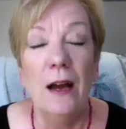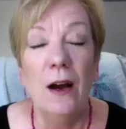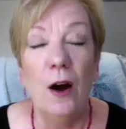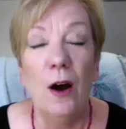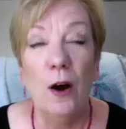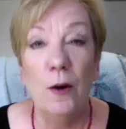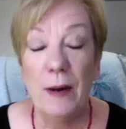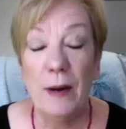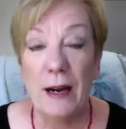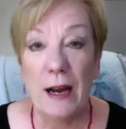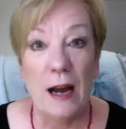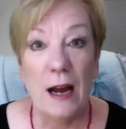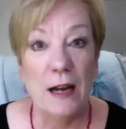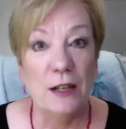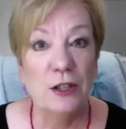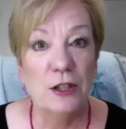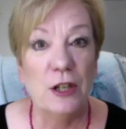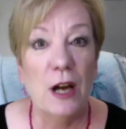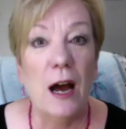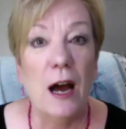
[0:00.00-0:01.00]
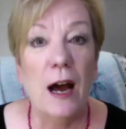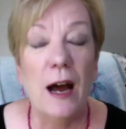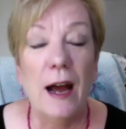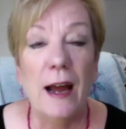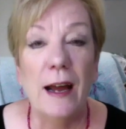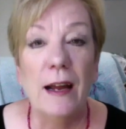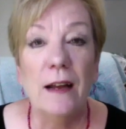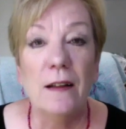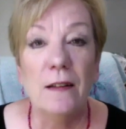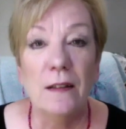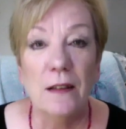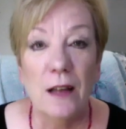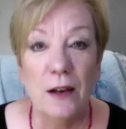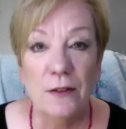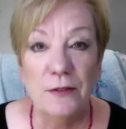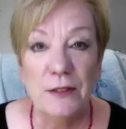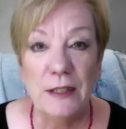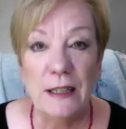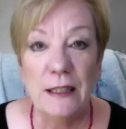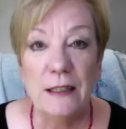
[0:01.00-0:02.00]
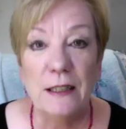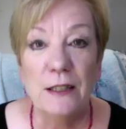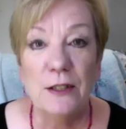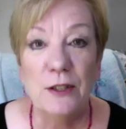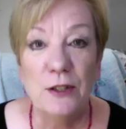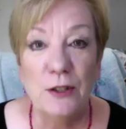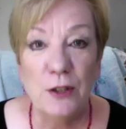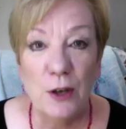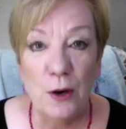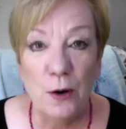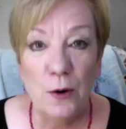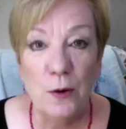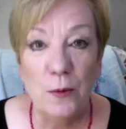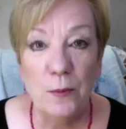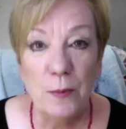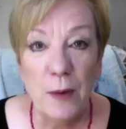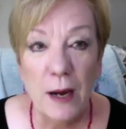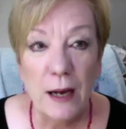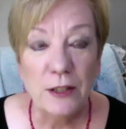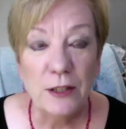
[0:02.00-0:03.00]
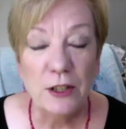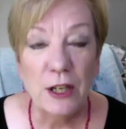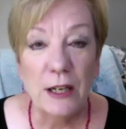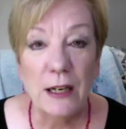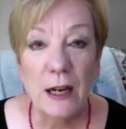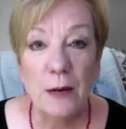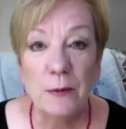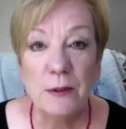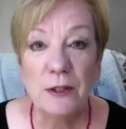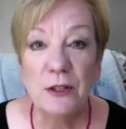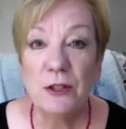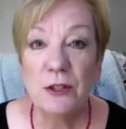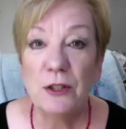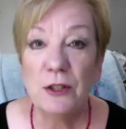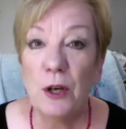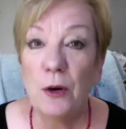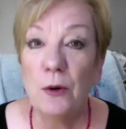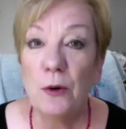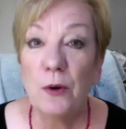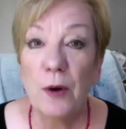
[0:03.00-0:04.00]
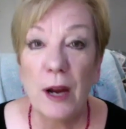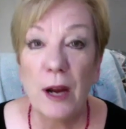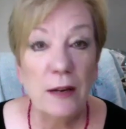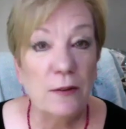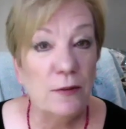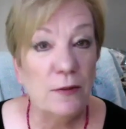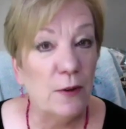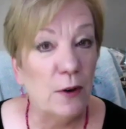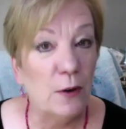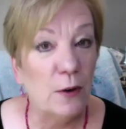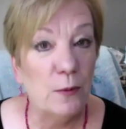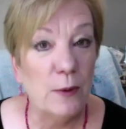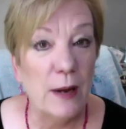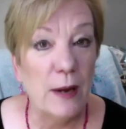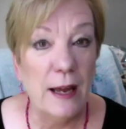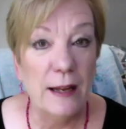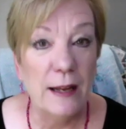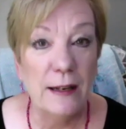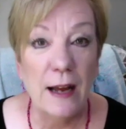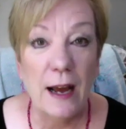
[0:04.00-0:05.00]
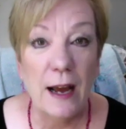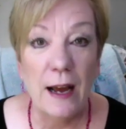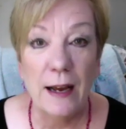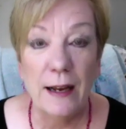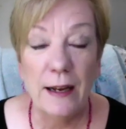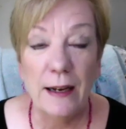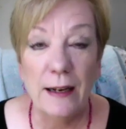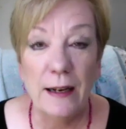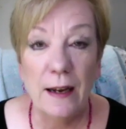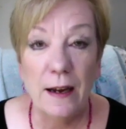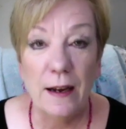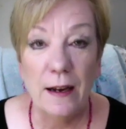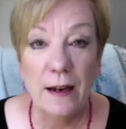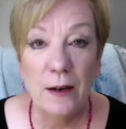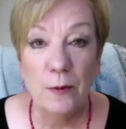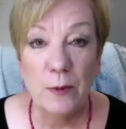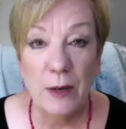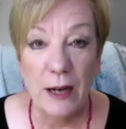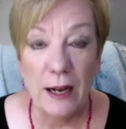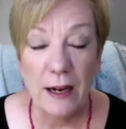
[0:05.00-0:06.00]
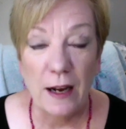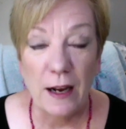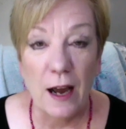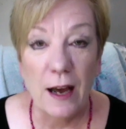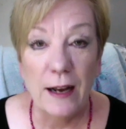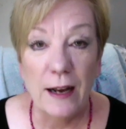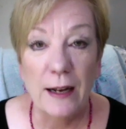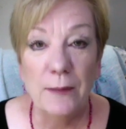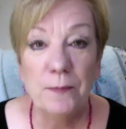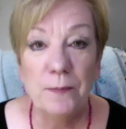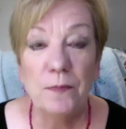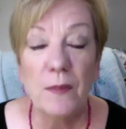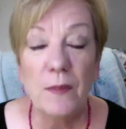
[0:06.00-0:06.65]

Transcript: oh my gosh, I loved it so much, and I was so grateful when I got it.